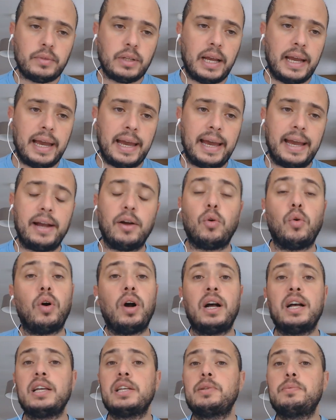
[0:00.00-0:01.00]
uh, or
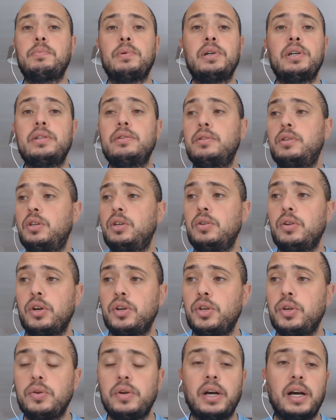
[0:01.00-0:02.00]
husband, you know,
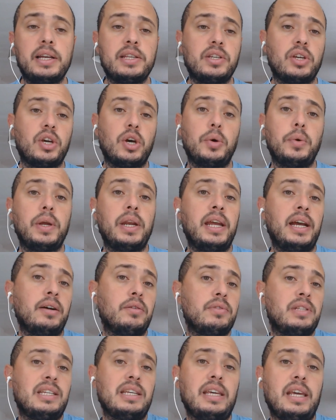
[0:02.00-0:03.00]
you guys are going out
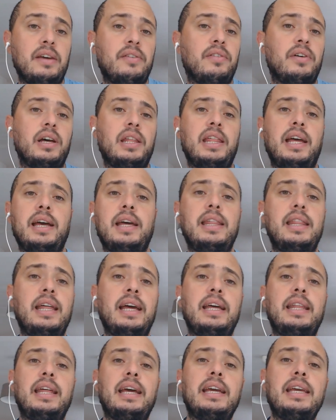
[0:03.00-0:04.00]
together that,
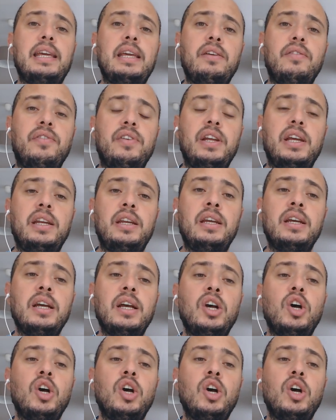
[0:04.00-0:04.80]
that, that evening,